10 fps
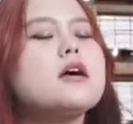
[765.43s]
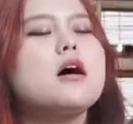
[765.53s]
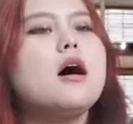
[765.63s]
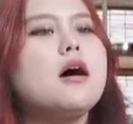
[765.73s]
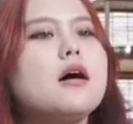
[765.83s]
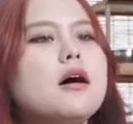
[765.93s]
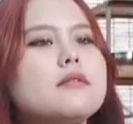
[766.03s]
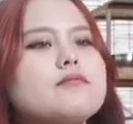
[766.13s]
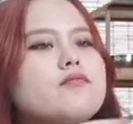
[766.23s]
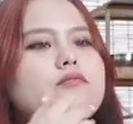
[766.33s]

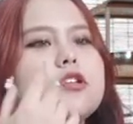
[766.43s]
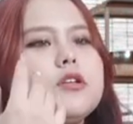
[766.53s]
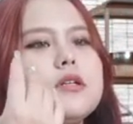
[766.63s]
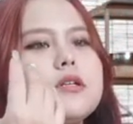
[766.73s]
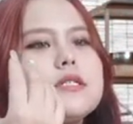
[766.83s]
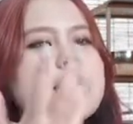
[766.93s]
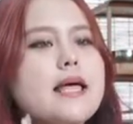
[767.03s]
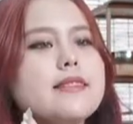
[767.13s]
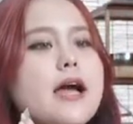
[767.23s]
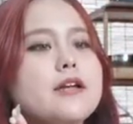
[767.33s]
Uh, you
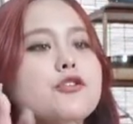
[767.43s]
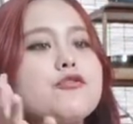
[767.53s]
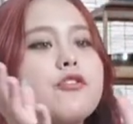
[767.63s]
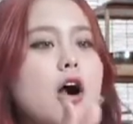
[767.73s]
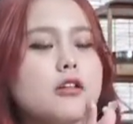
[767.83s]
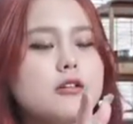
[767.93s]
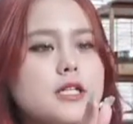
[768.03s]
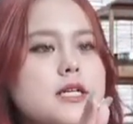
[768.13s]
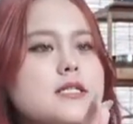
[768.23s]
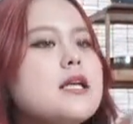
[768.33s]
said that you
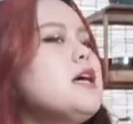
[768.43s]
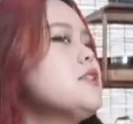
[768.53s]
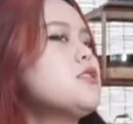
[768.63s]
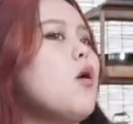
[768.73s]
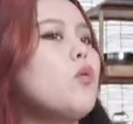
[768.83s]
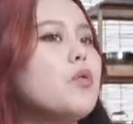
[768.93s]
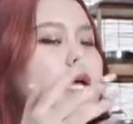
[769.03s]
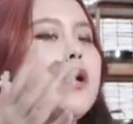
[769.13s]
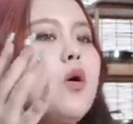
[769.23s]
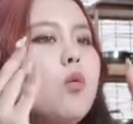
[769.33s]
followed us, so
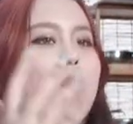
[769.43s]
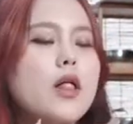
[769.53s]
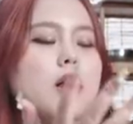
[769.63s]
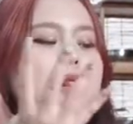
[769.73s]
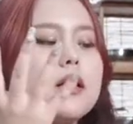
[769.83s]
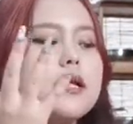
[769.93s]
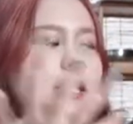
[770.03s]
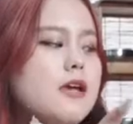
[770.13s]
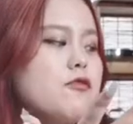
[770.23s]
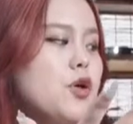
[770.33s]
we will
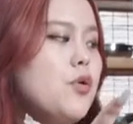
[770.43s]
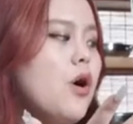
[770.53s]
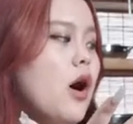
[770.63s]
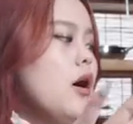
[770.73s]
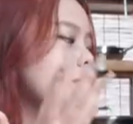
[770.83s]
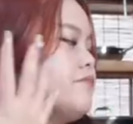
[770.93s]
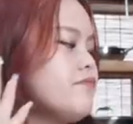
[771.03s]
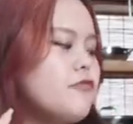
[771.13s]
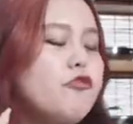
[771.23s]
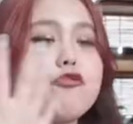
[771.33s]
give you a
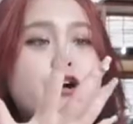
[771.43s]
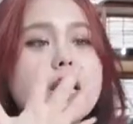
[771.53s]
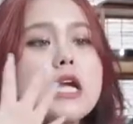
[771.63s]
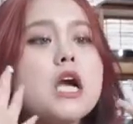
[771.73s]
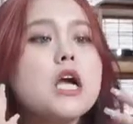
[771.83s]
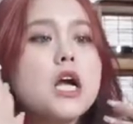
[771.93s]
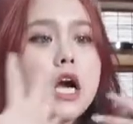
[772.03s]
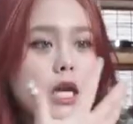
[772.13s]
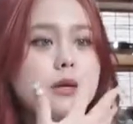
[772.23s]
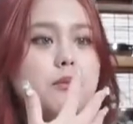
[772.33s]
free
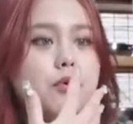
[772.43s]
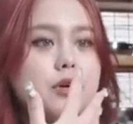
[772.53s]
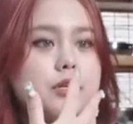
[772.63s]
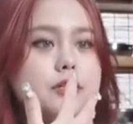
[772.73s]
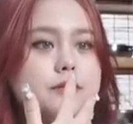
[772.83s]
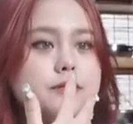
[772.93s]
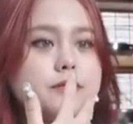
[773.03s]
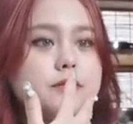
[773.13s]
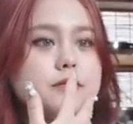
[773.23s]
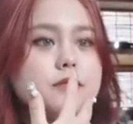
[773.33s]
cutting board.
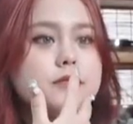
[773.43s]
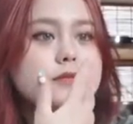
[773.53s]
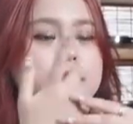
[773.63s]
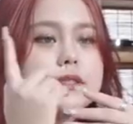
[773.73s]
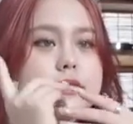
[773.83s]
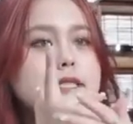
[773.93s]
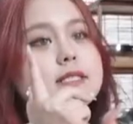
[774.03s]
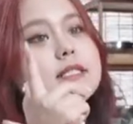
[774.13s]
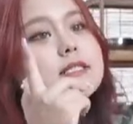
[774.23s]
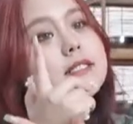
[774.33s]

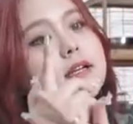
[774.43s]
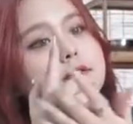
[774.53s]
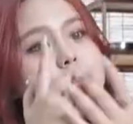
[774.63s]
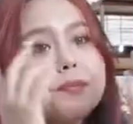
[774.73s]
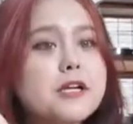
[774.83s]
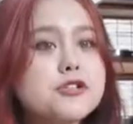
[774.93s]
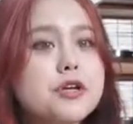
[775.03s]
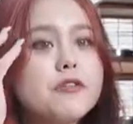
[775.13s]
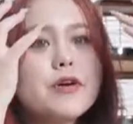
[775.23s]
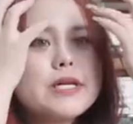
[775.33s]
This is the
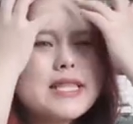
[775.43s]
special